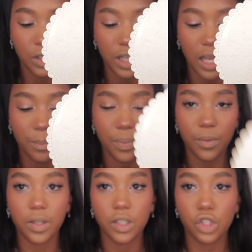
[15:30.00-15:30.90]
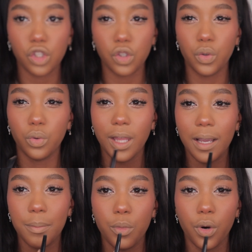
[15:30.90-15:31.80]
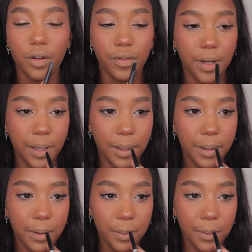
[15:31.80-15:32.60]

shape to like more of a